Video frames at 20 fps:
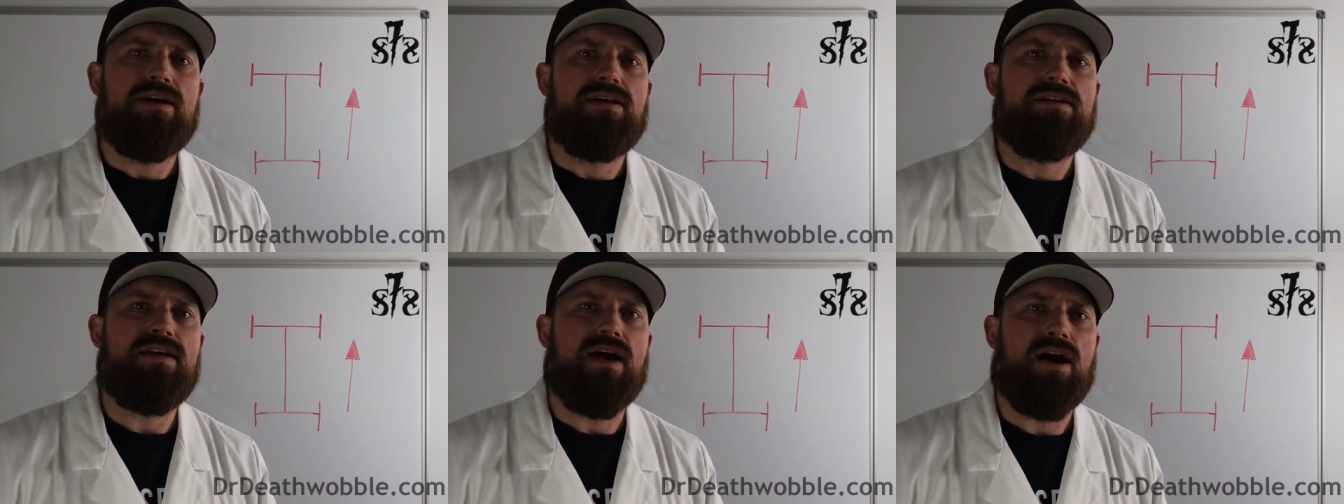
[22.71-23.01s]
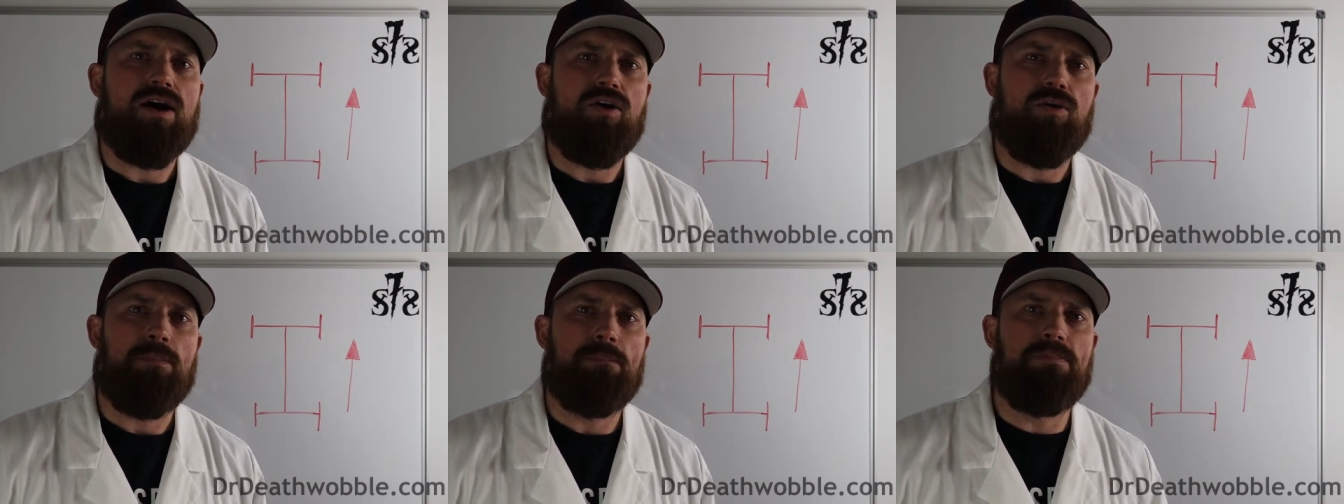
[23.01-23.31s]

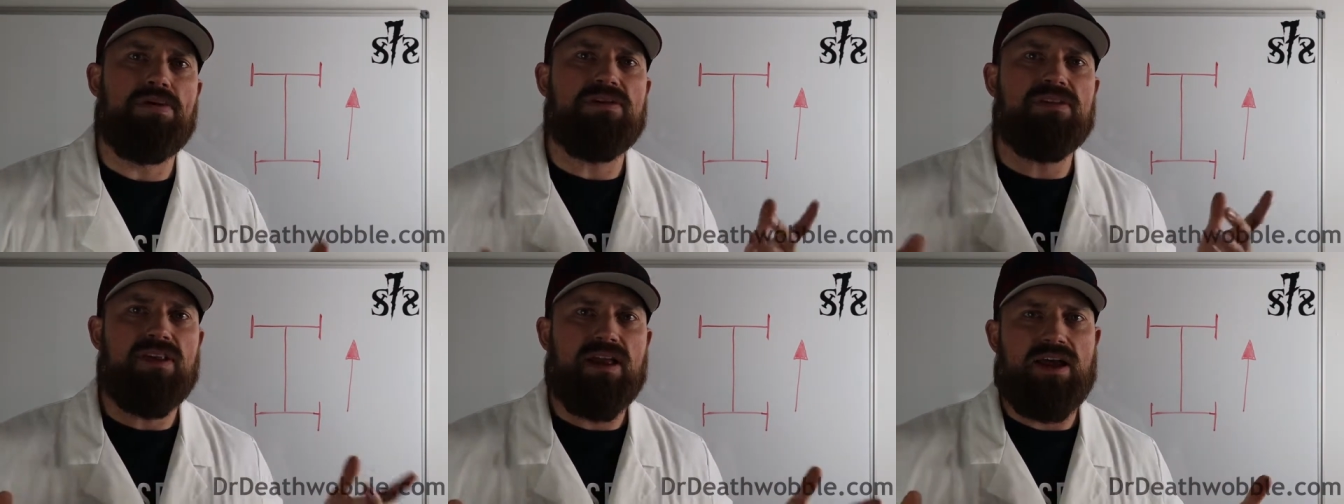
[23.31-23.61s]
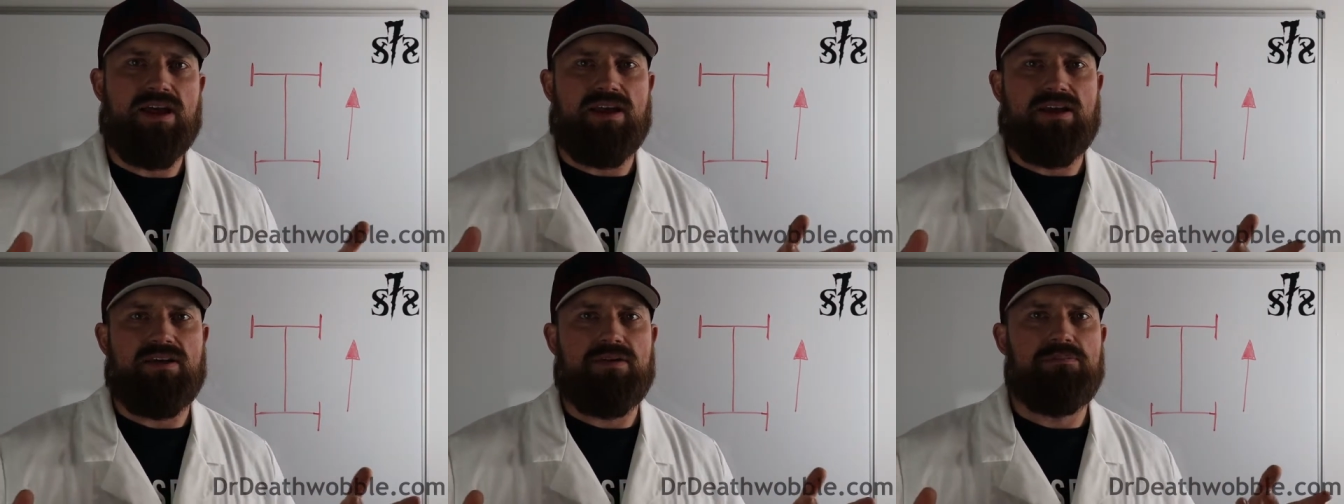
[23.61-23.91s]
Now,
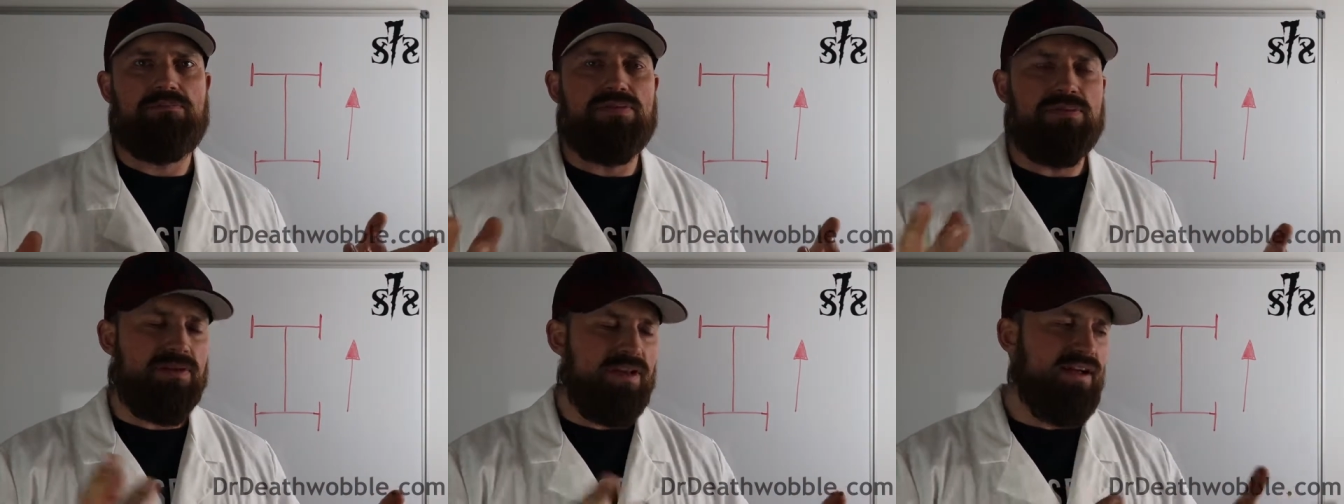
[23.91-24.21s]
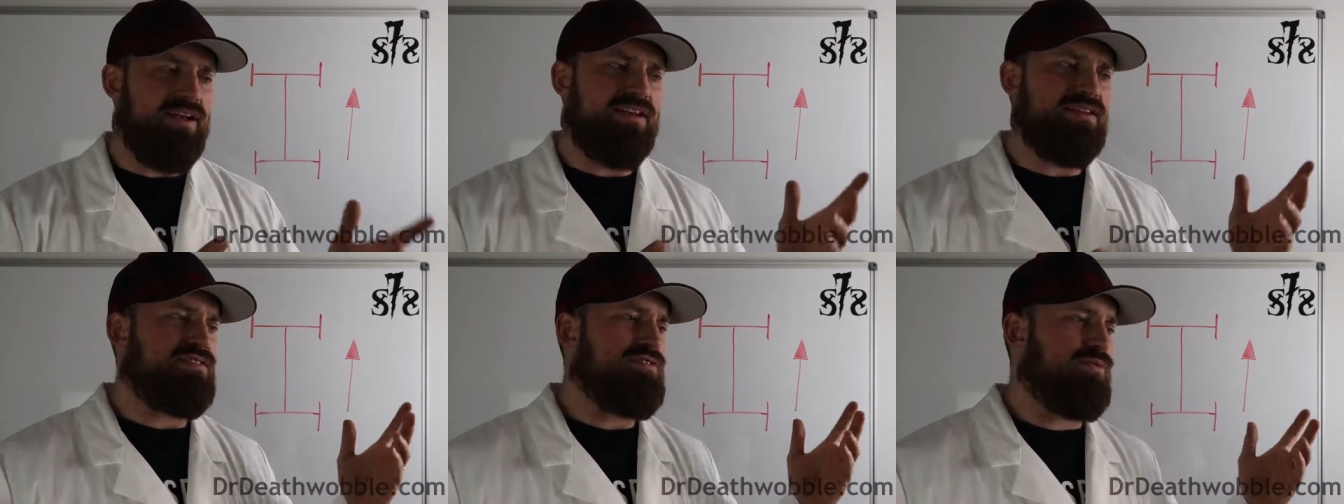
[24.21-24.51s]
play.
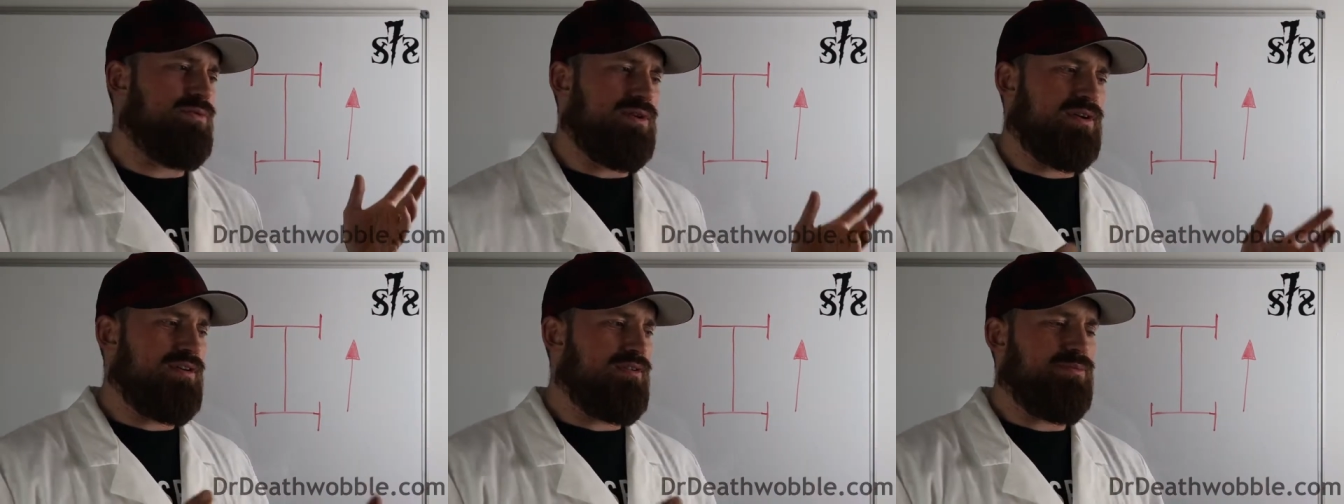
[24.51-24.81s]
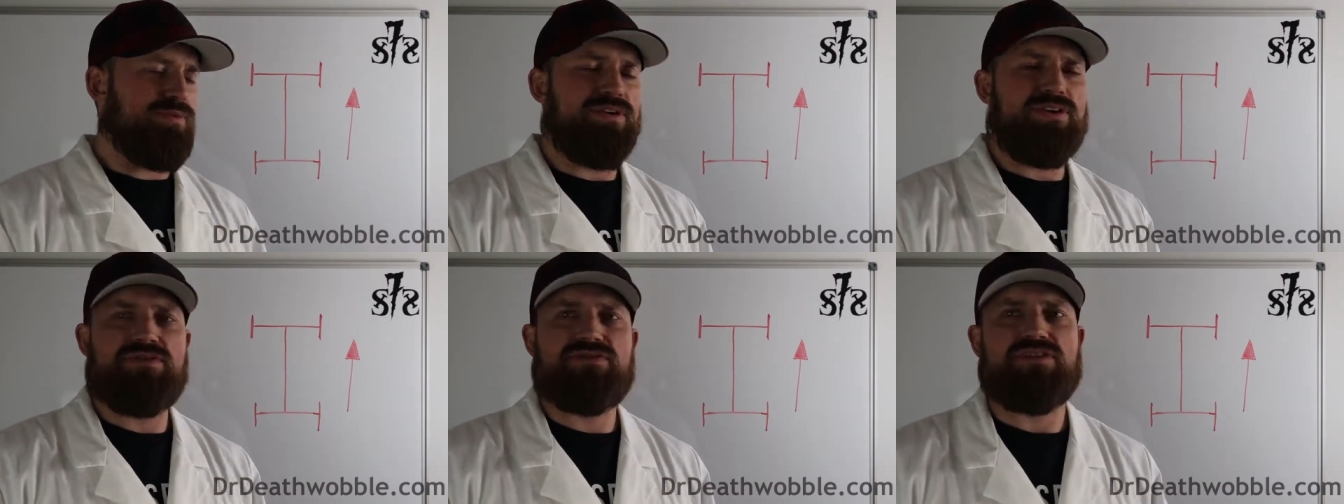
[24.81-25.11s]
Play is a
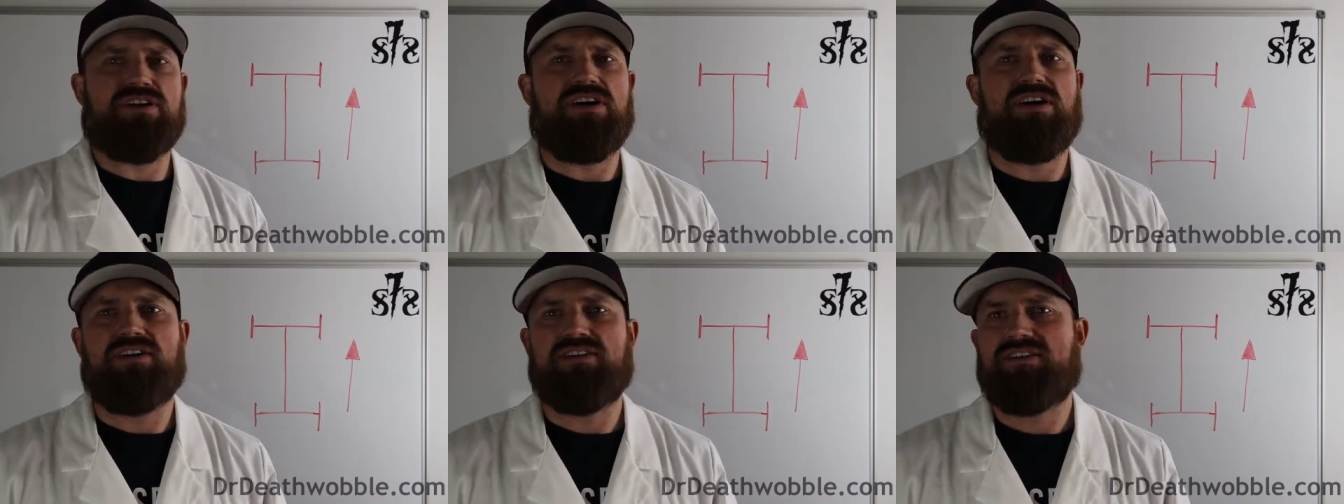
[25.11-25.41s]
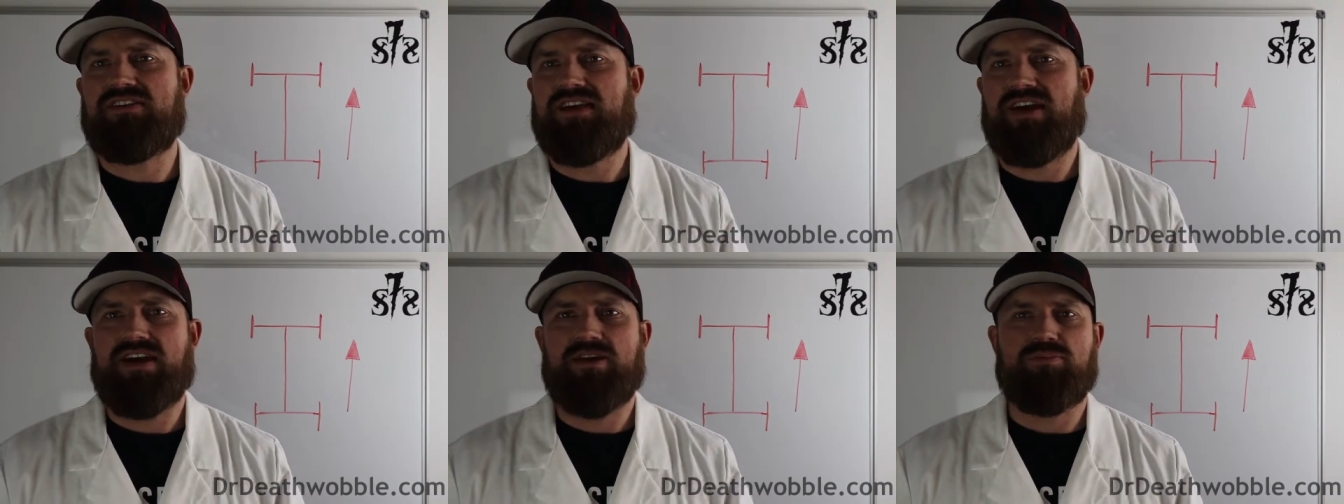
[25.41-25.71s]
word we use all
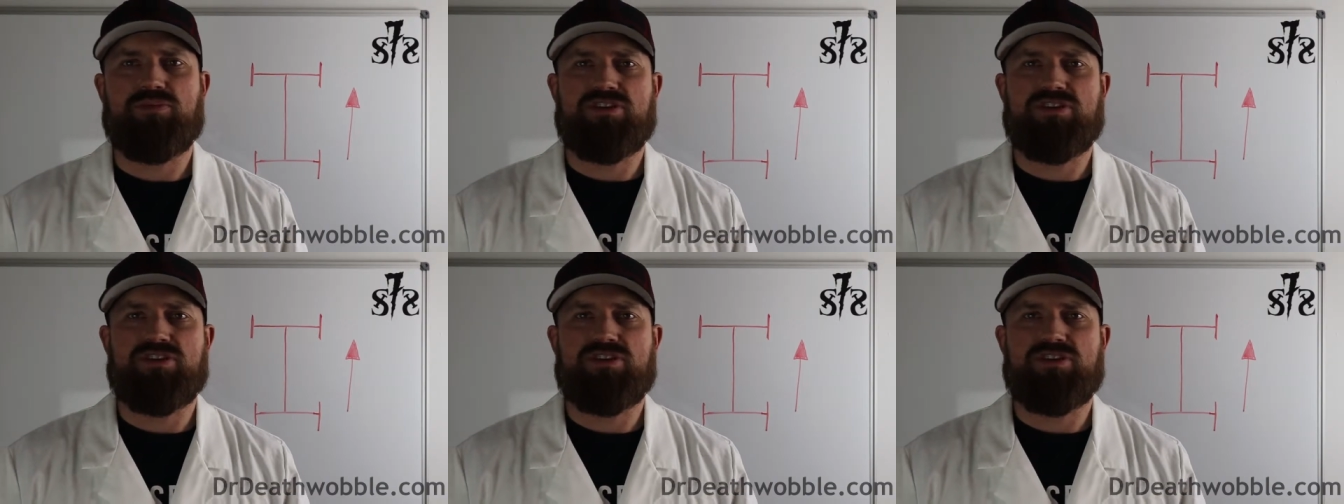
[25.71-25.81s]
the time.